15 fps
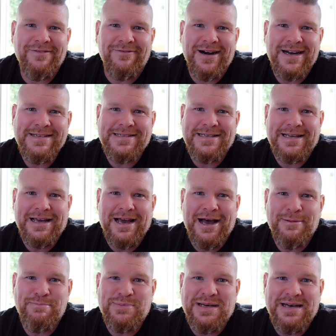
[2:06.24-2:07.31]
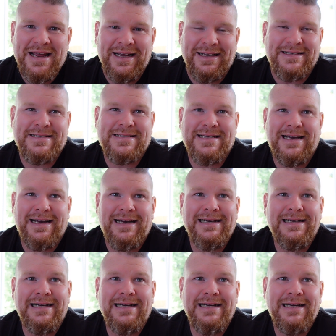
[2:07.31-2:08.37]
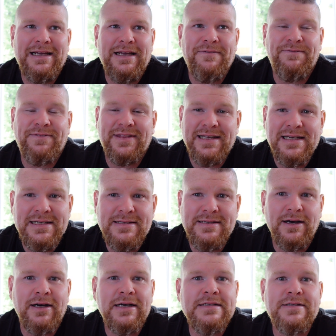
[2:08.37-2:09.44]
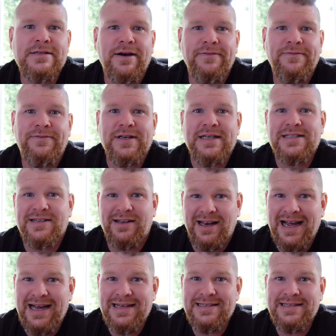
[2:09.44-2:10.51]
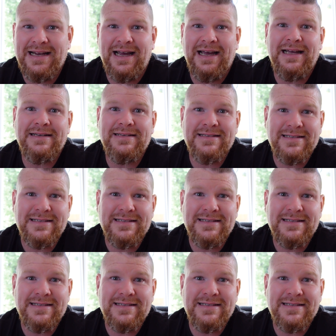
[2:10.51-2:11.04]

Racing up next. If these guys don't finish last and